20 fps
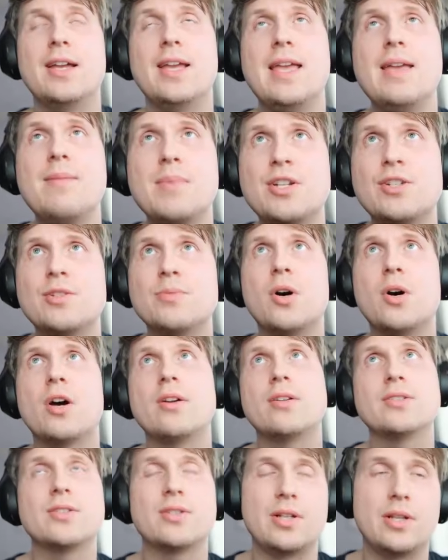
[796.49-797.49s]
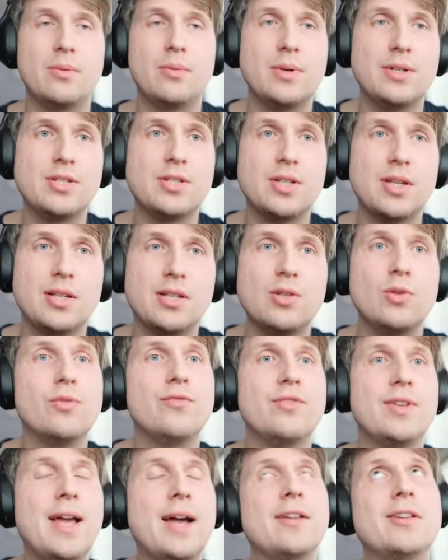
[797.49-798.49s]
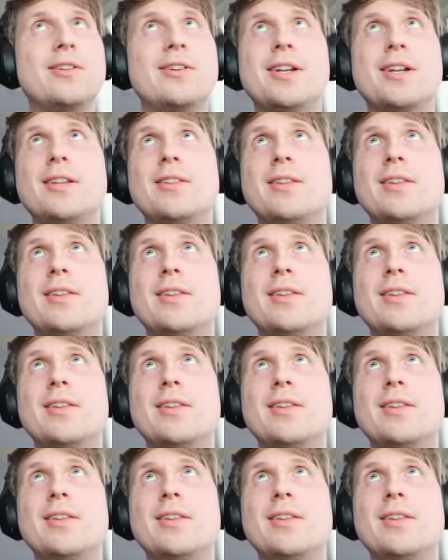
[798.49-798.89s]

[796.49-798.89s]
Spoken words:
image models or the ones that you've downloaded.